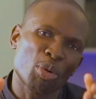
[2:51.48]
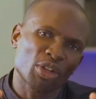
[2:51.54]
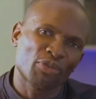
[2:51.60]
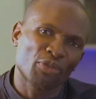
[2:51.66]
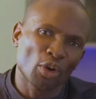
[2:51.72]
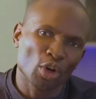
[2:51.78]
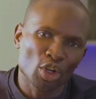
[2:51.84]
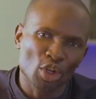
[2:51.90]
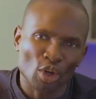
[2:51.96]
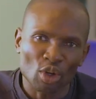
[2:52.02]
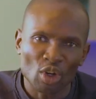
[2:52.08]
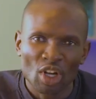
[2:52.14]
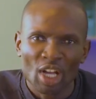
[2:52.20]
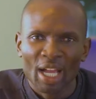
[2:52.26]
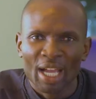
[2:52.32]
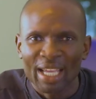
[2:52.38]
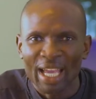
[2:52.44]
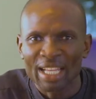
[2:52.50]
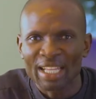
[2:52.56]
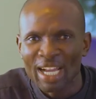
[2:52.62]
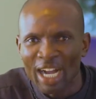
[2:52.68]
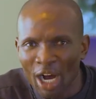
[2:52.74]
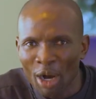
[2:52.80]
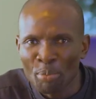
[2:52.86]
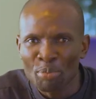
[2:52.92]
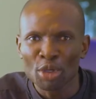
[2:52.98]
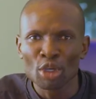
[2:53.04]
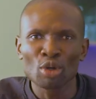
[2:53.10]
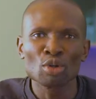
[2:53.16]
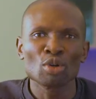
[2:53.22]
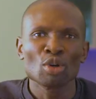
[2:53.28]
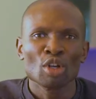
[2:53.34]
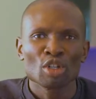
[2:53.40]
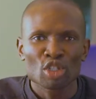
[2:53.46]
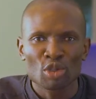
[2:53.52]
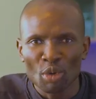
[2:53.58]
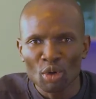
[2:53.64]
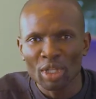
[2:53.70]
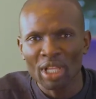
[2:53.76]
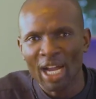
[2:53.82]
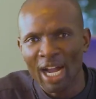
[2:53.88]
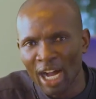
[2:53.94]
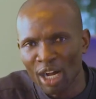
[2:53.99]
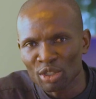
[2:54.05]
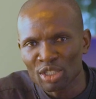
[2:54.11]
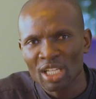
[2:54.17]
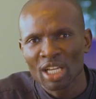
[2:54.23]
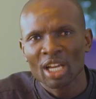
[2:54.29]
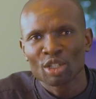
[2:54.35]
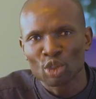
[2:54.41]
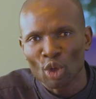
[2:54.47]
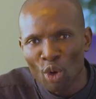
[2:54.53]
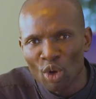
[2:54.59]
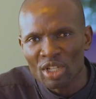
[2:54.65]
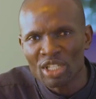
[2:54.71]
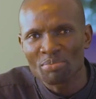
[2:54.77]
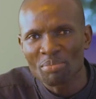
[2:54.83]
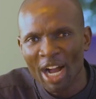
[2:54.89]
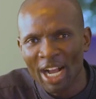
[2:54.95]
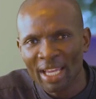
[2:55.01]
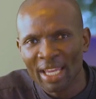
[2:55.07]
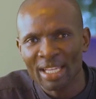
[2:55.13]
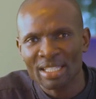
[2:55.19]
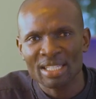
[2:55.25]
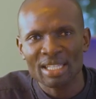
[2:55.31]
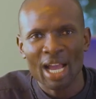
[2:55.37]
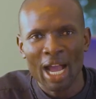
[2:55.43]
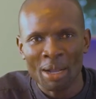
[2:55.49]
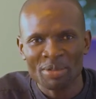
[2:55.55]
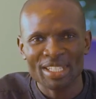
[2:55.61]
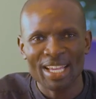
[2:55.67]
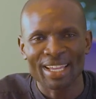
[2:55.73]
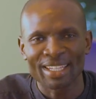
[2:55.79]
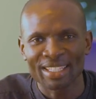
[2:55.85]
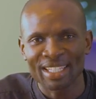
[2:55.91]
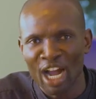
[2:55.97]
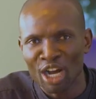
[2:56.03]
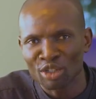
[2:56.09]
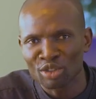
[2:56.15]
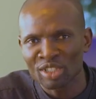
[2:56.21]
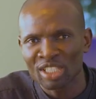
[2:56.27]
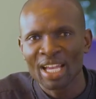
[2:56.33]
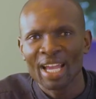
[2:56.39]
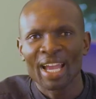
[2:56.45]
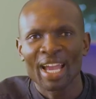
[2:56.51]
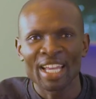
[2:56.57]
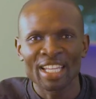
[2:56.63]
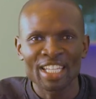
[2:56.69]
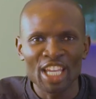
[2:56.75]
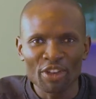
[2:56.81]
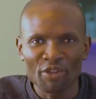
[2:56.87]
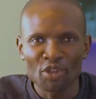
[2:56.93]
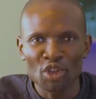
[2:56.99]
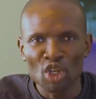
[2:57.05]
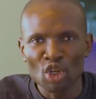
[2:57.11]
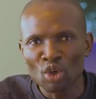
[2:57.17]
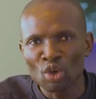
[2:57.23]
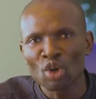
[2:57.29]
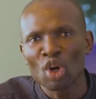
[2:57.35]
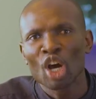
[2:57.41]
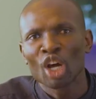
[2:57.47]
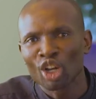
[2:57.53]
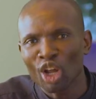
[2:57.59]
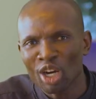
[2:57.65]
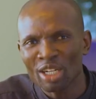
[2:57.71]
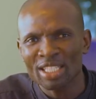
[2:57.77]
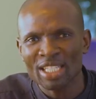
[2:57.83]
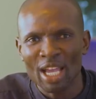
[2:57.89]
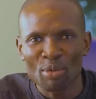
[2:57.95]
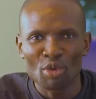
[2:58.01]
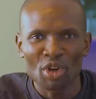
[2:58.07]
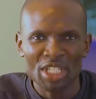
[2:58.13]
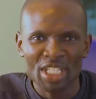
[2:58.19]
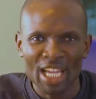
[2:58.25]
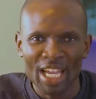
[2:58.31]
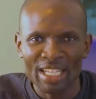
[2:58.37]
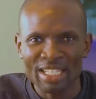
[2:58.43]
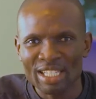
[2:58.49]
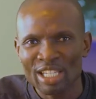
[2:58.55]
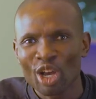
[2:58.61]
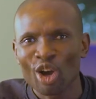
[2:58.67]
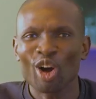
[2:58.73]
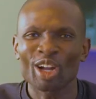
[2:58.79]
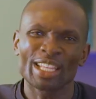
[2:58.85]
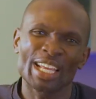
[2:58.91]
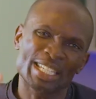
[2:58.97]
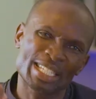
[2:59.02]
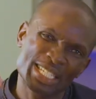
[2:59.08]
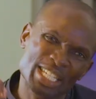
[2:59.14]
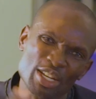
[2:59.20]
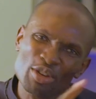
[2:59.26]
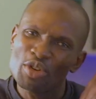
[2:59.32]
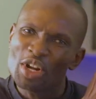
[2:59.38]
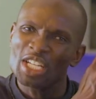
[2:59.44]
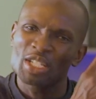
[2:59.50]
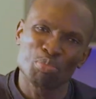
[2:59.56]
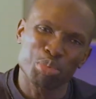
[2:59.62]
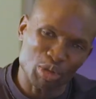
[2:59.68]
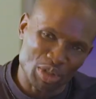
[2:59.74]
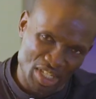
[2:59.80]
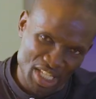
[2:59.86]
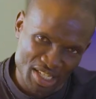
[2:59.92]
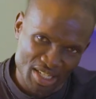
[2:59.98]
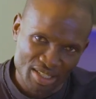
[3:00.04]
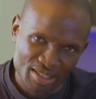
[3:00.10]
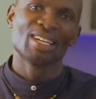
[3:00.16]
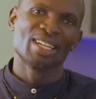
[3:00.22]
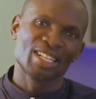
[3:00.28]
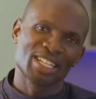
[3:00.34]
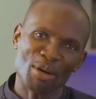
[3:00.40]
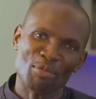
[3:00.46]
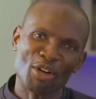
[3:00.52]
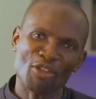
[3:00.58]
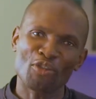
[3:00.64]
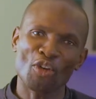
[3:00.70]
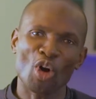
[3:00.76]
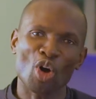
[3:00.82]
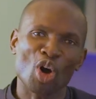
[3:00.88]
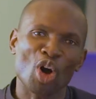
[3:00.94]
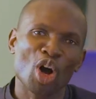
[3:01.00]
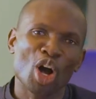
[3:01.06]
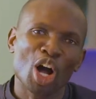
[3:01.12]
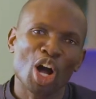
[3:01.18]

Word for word: portfolio can help you smooth out those market ups and downs and give you long-term returns on a serious boost. Number four,